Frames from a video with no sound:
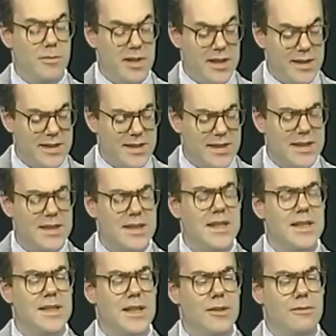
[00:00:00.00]
but in the
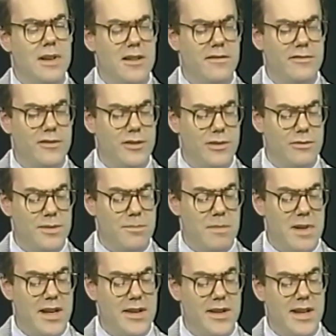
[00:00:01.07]
60s, the ground floor was
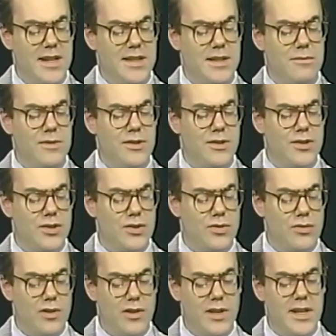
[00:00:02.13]
modernized. It was
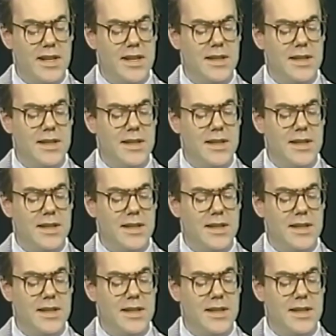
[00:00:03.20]
destroyed.